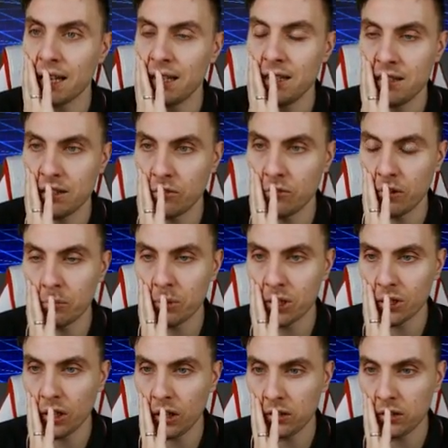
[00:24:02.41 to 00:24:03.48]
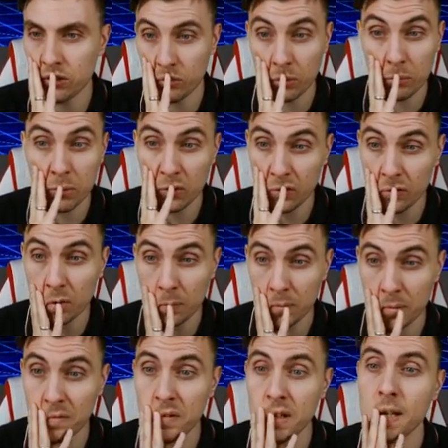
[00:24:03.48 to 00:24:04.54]
into Grimmsnarl to remove it from the
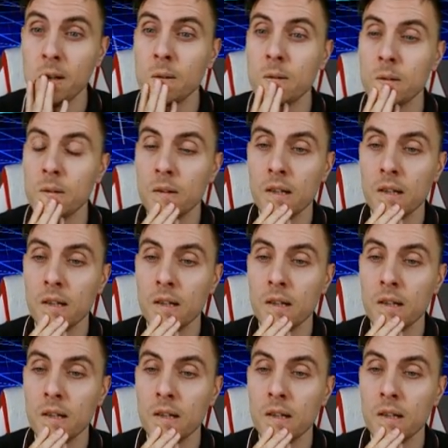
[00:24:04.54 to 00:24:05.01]
field